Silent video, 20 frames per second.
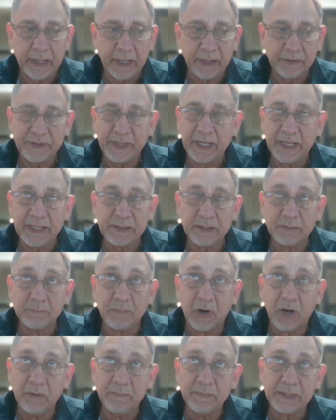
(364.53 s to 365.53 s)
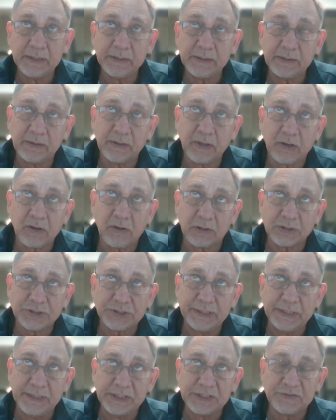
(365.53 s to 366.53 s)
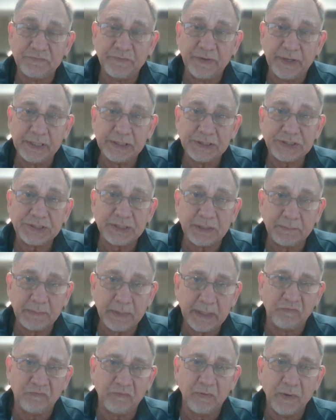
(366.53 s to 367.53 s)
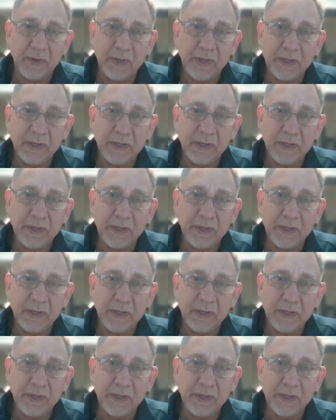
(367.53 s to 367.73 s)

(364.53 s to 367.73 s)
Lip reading: I think at the moment the costing is very similar.